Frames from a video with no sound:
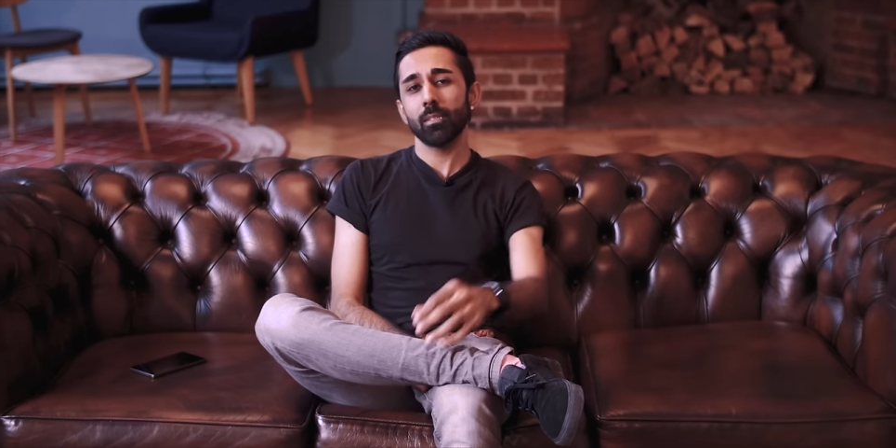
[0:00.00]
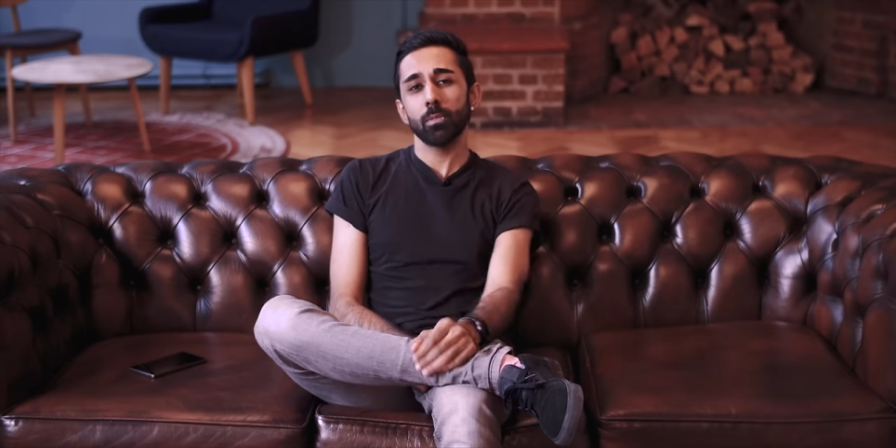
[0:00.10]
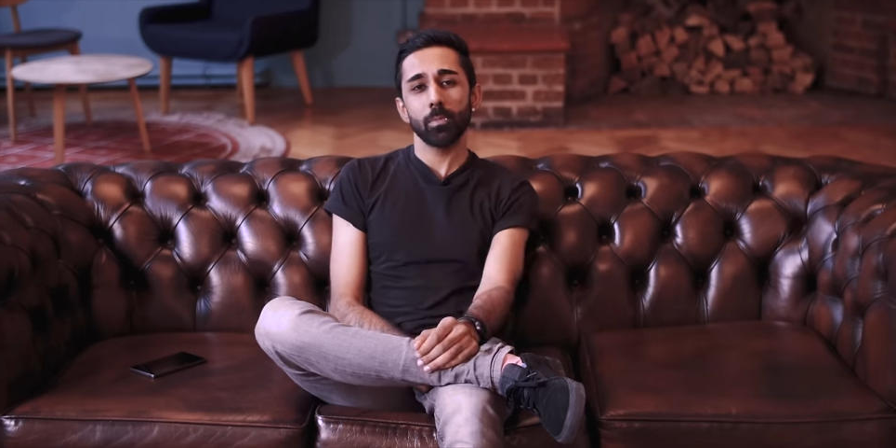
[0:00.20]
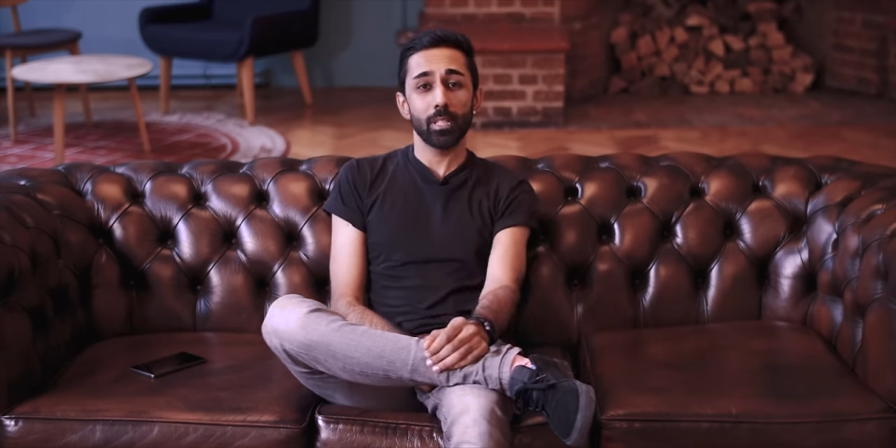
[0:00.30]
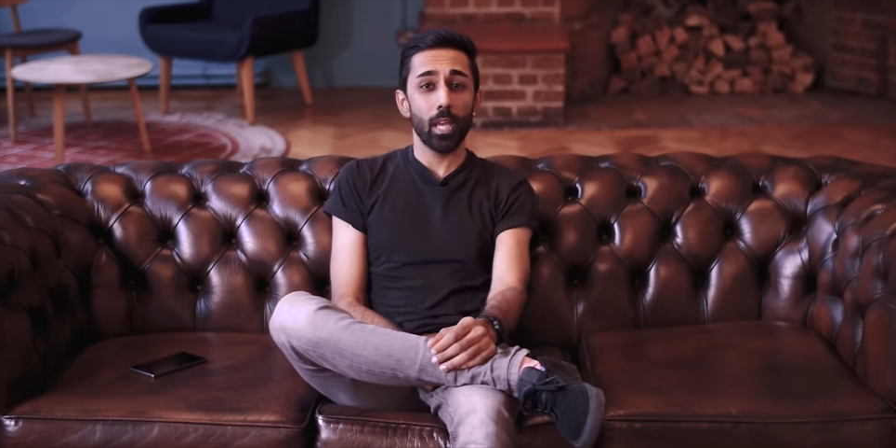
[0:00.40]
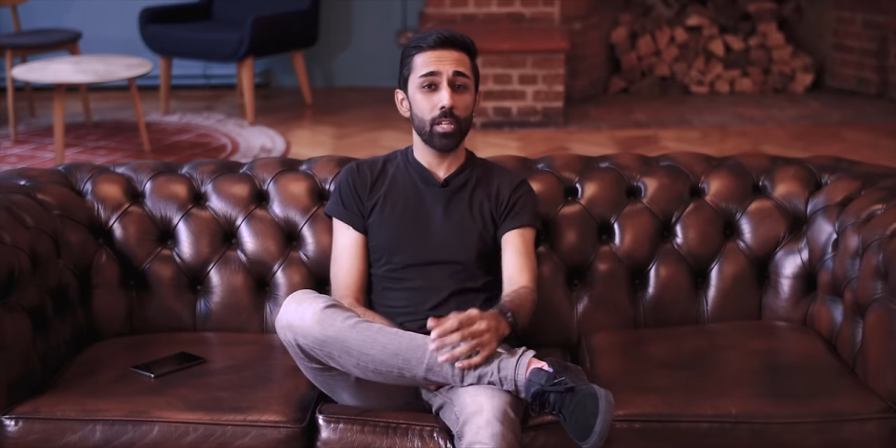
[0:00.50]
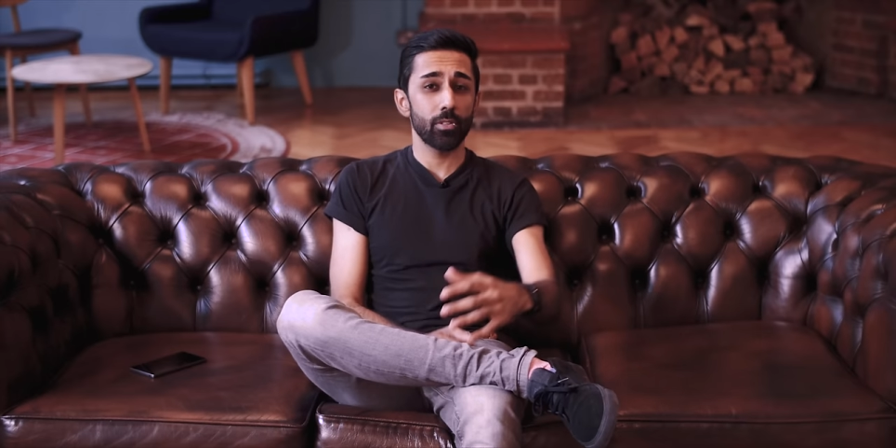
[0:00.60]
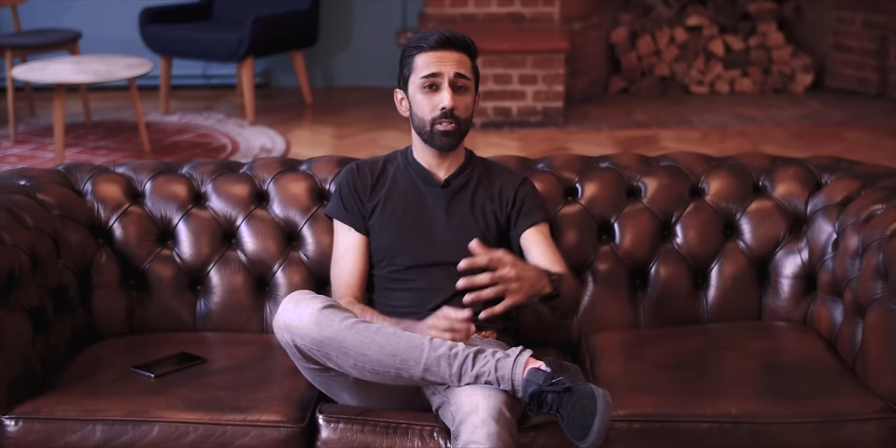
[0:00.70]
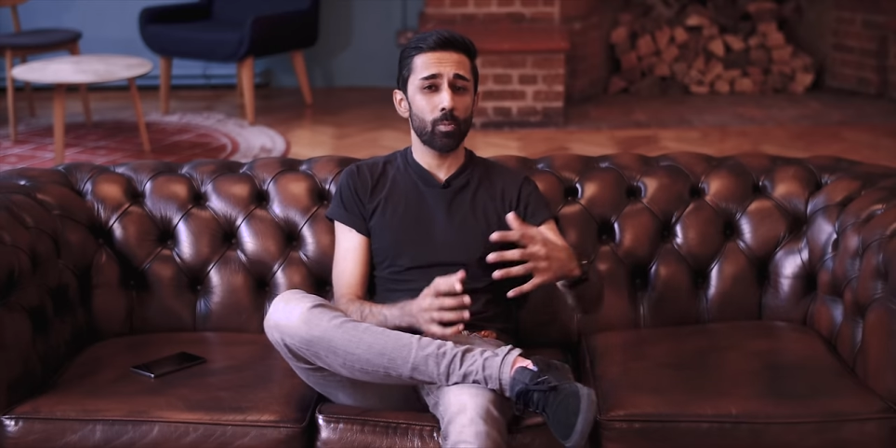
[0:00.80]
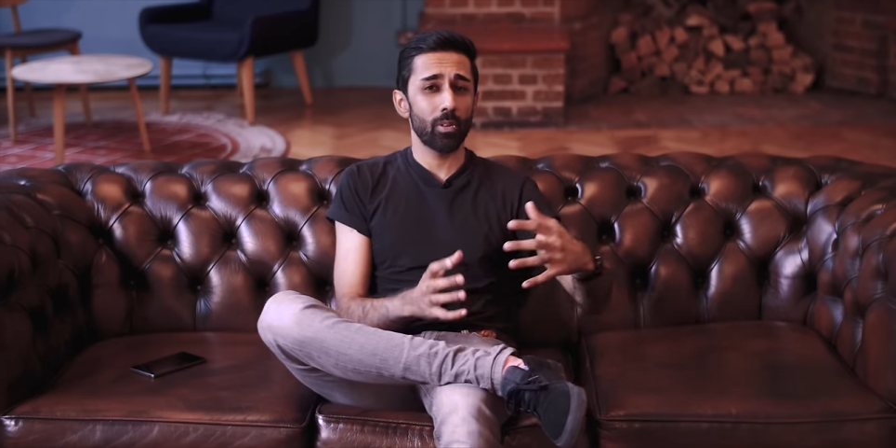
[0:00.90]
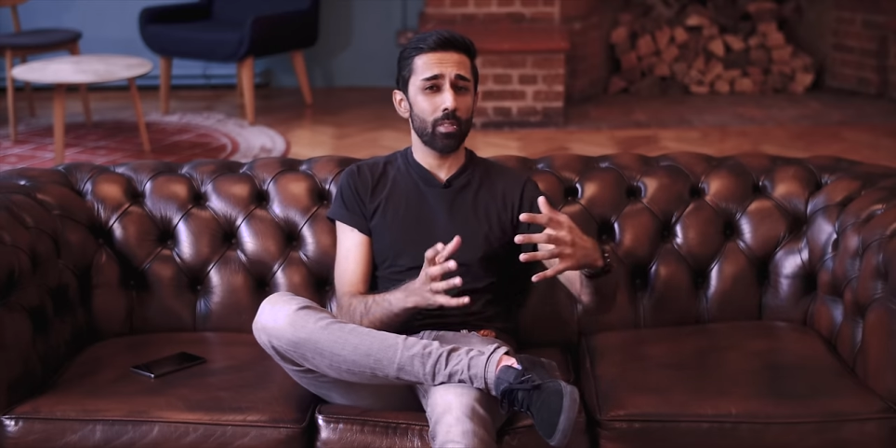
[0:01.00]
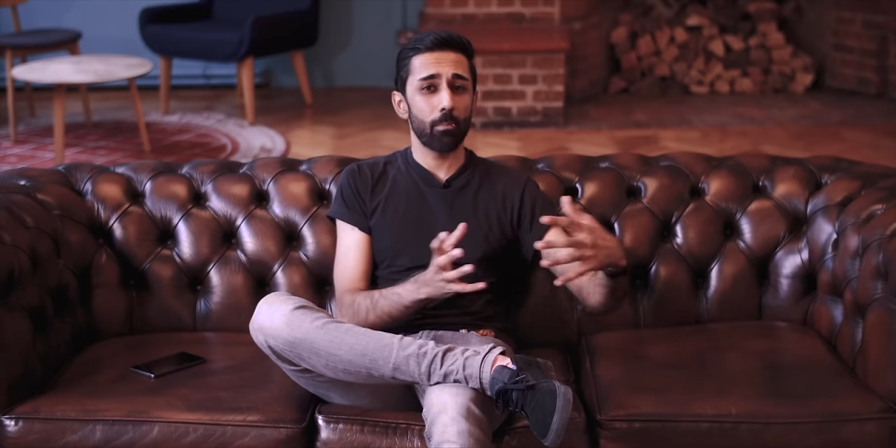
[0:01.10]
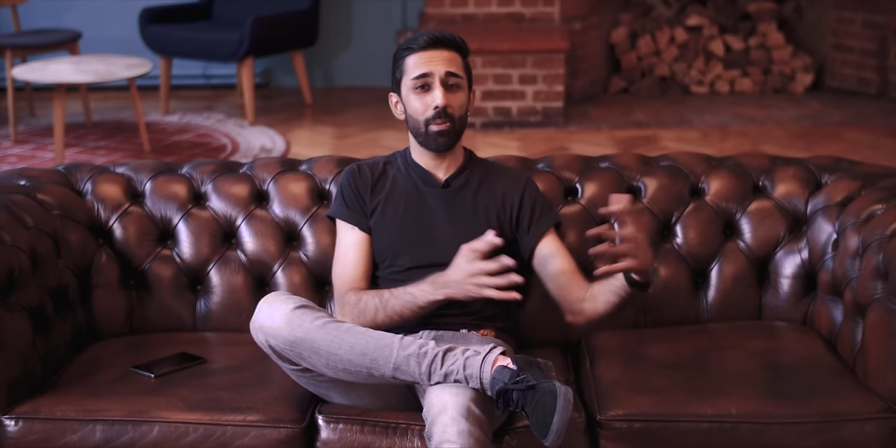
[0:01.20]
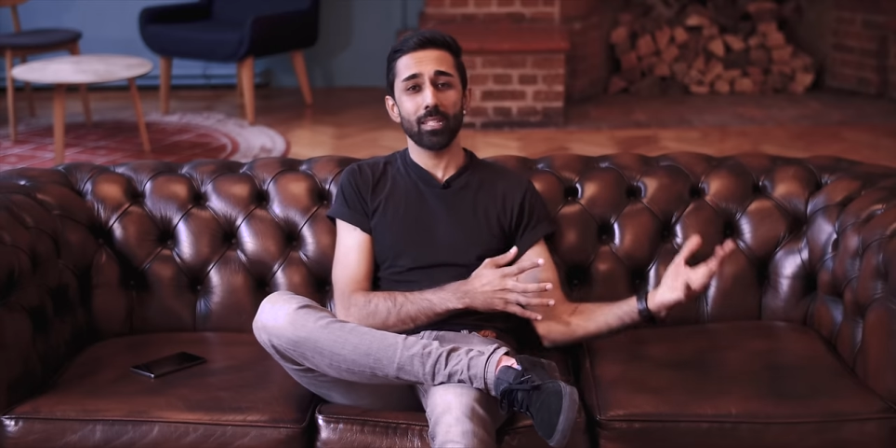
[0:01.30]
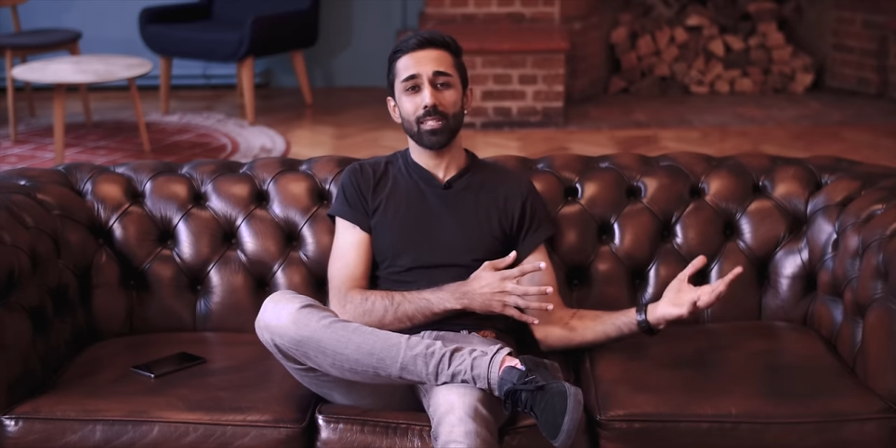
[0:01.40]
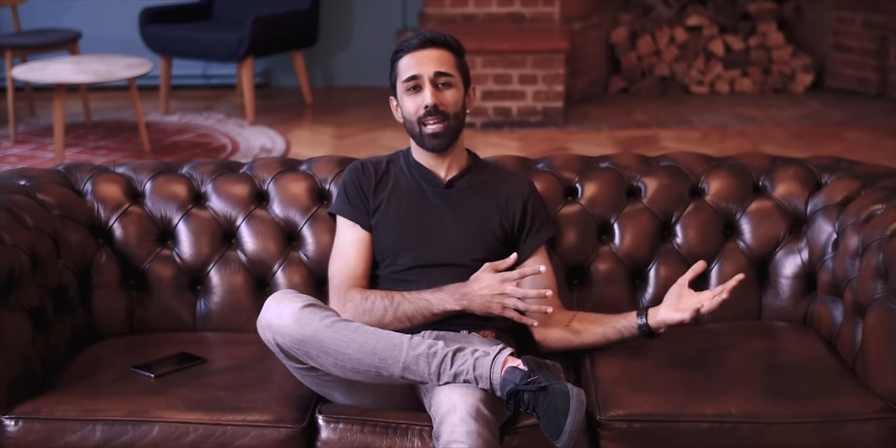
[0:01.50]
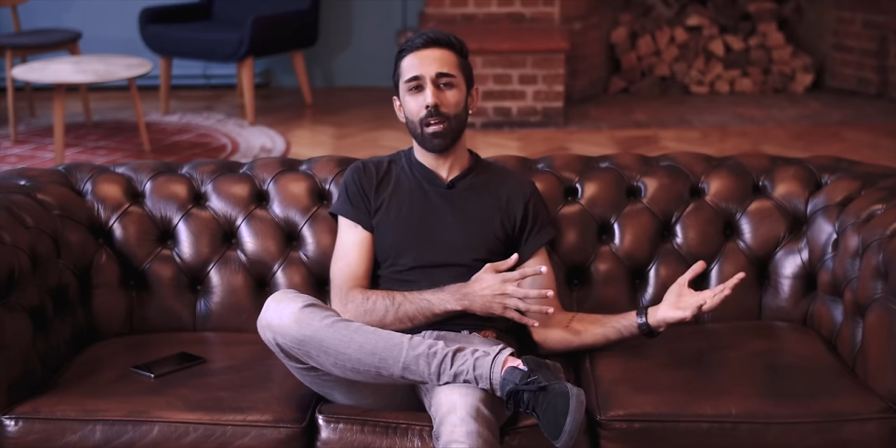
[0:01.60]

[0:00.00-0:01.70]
implementation is one of the better